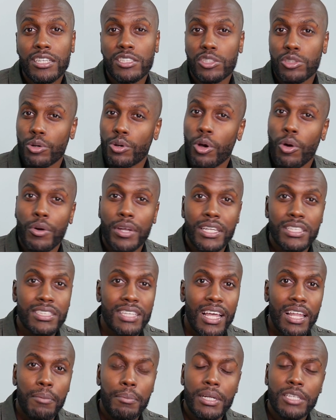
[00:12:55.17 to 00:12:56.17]
So going into
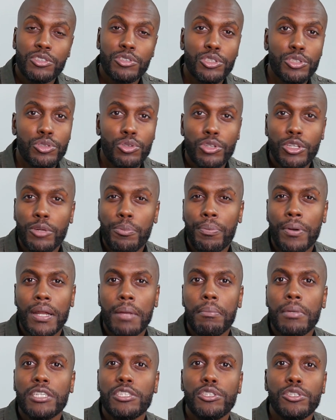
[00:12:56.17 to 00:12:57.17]
elementary school, you pretty
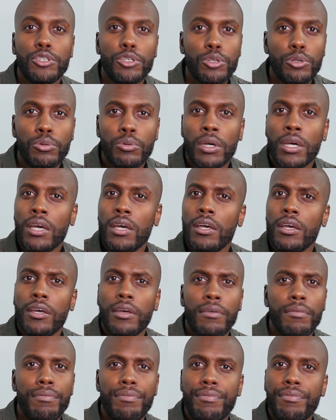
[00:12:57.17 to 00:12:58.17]
much knew
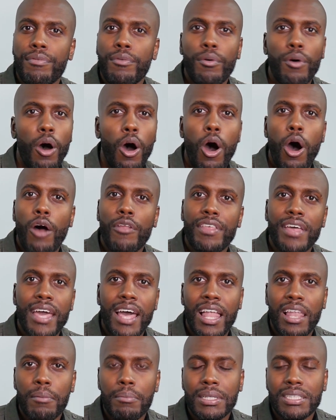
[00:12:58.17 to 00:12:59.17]
all the
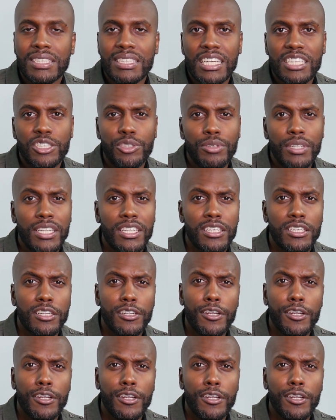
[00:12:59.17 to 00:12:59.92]
elements that you needed to